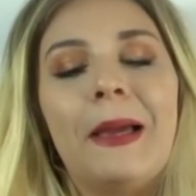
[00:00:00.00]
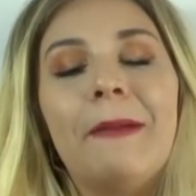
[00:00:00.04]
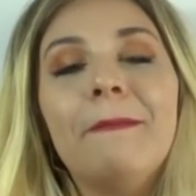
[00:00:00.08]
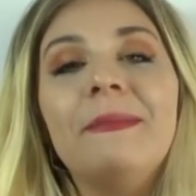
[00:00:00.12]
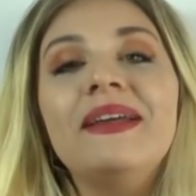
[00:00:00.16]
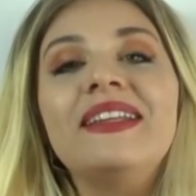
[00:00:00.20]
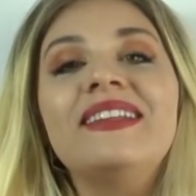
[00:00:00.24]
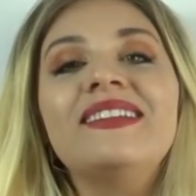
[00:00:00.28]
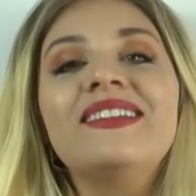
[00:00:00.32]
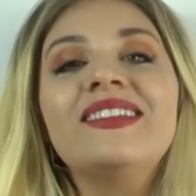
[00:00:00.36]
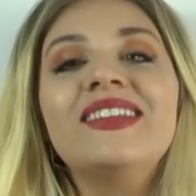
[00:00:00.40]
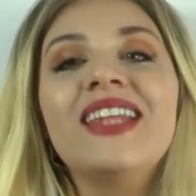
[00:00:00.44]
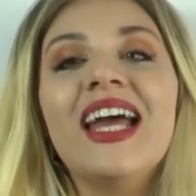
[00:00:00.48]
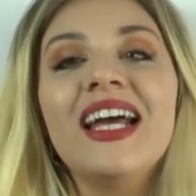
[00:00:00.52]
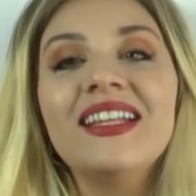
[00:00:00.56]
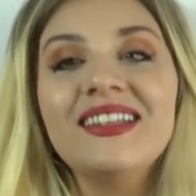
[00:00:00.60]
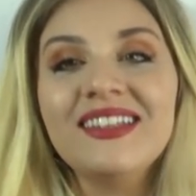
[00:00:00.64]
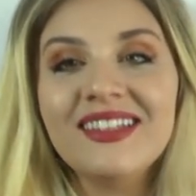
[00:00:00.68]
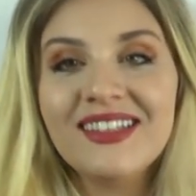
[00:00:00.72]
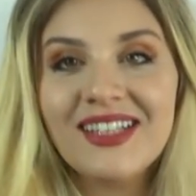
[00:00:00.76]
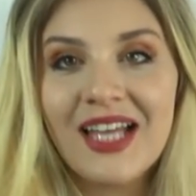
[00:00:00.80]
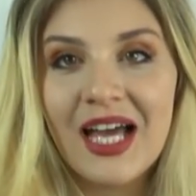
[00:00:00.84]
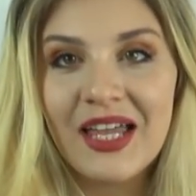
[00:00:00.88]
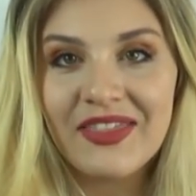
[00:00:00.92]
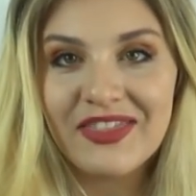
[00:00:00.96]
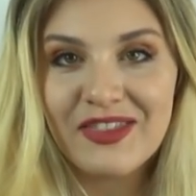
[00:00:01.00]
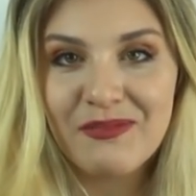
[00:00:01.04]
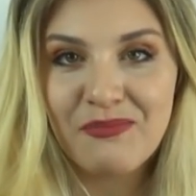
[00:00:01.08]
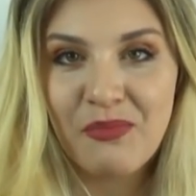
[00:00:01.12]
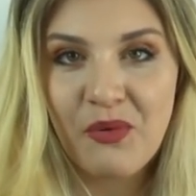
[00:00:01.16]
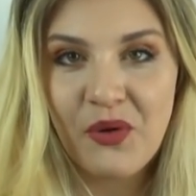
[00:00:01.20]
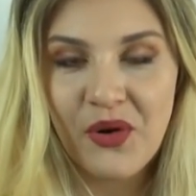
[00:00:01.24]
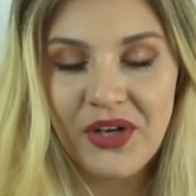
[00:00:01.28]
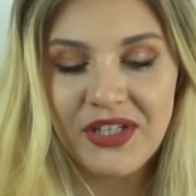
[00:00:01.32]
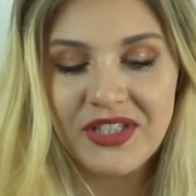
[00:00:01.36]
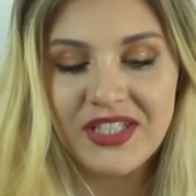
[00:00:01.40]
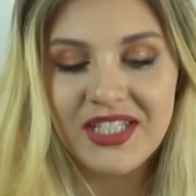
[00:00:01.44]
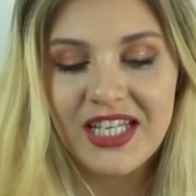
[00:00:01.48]
But that's not the
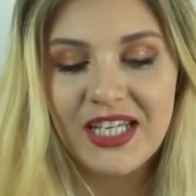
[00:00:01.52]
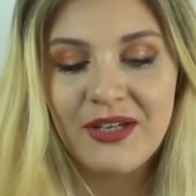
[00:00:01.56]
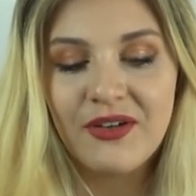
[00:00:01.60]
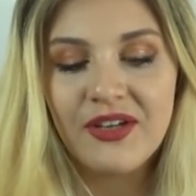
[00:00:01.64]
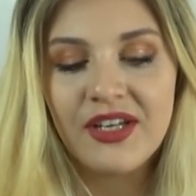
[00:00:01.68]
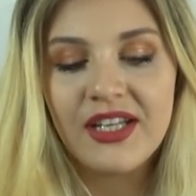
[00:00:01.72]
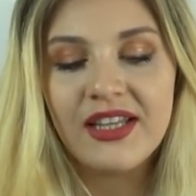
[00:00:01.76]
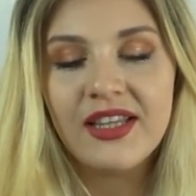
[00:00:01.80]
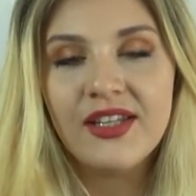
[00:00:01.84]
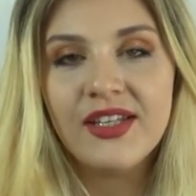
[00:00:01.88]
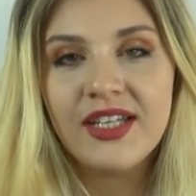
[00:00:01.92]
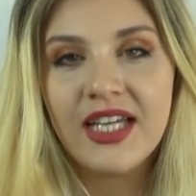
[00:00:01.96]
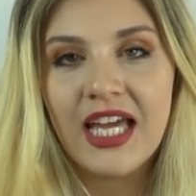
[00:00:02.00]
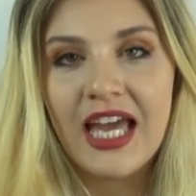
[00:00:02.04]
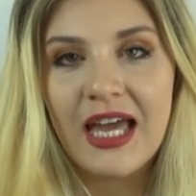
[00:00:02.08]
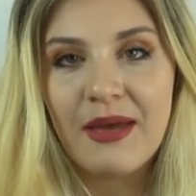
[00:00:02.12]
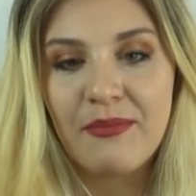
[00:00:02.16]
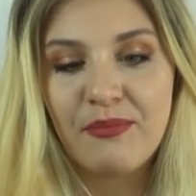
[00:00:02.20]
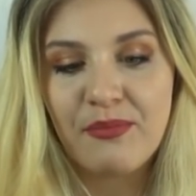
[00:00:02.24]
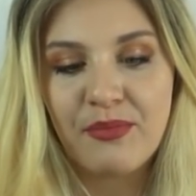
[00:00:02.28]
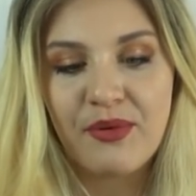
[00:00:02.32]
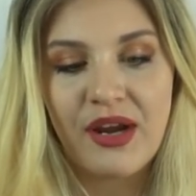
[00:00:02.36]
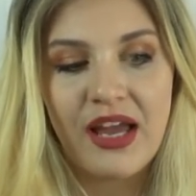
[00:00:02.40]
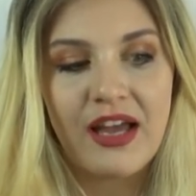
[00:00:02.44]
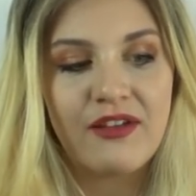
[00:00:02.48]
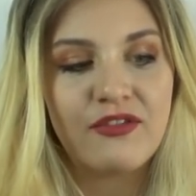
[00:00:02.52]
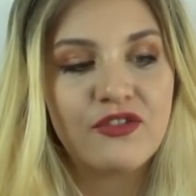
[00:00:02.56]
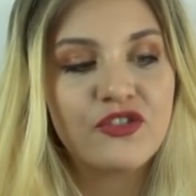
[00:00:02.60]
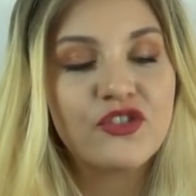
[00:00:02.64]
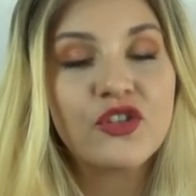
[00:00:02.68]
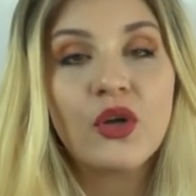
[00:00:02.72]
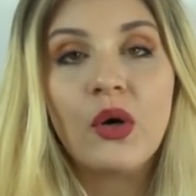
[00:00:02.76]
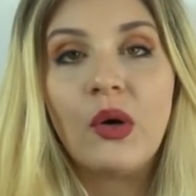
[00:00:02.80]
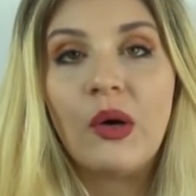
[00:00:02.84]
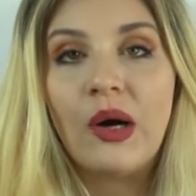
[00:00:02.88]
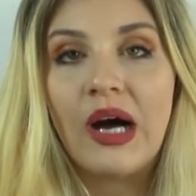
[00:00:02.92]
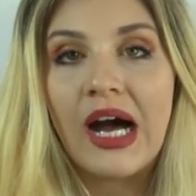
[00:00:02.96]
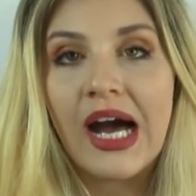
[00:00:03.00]
point today. We're going to look at breath.
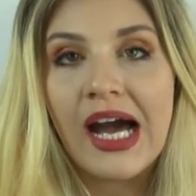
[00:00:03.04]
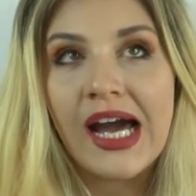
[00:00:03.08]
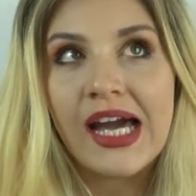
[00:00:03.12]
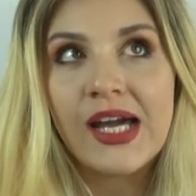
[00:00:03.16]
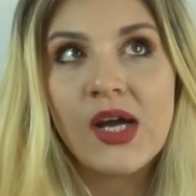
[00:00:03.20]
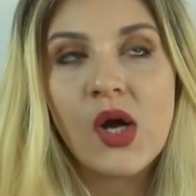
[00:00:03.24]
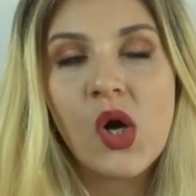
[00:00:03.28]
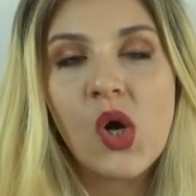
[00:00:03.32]
So I